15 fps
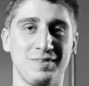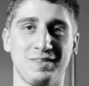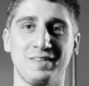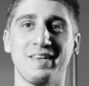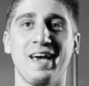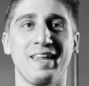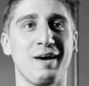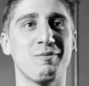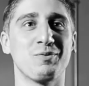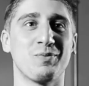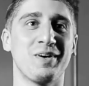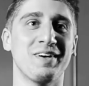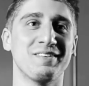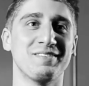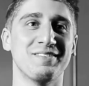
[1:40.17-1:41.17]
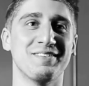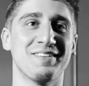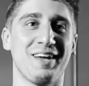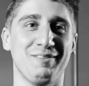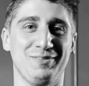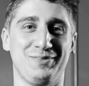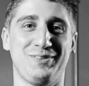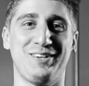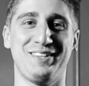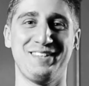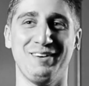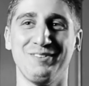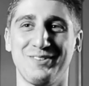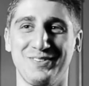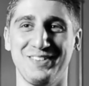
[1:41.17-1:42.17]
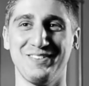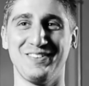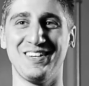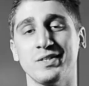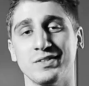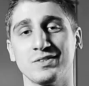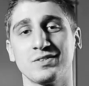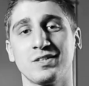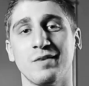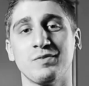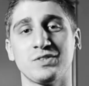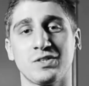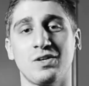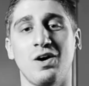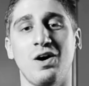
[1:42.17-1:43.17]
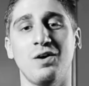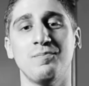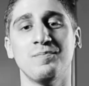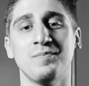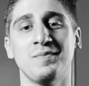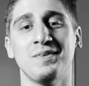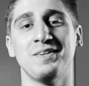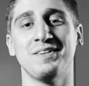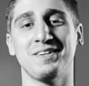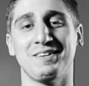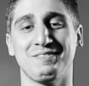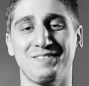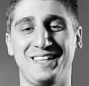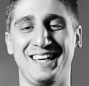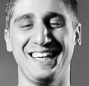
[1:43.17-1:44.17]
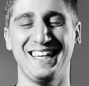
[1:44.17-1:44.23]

Yeah, that was weird. That was, that was weird. Please give us a call. What